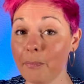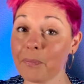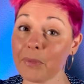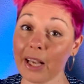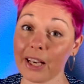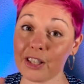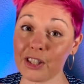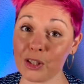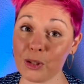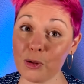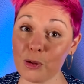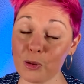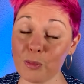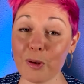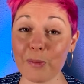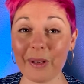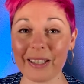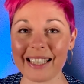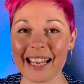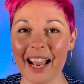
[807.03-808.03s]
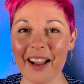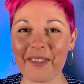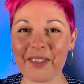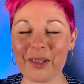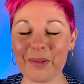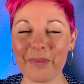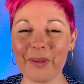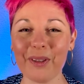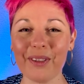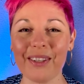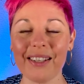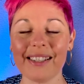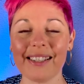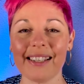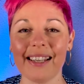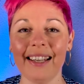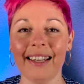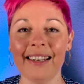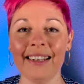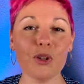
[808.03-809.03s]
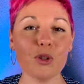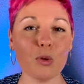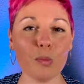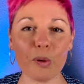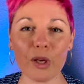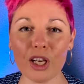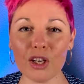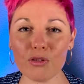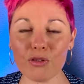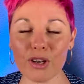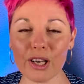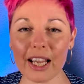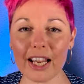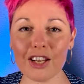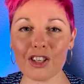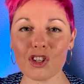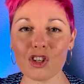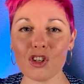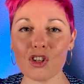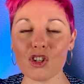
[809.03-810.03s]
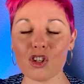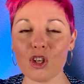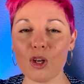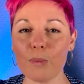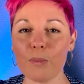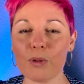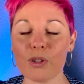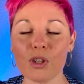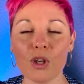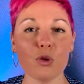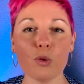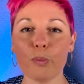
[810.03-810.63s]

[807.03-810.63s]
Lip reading: Excuse me, but I have to put this in. To be in relationships, to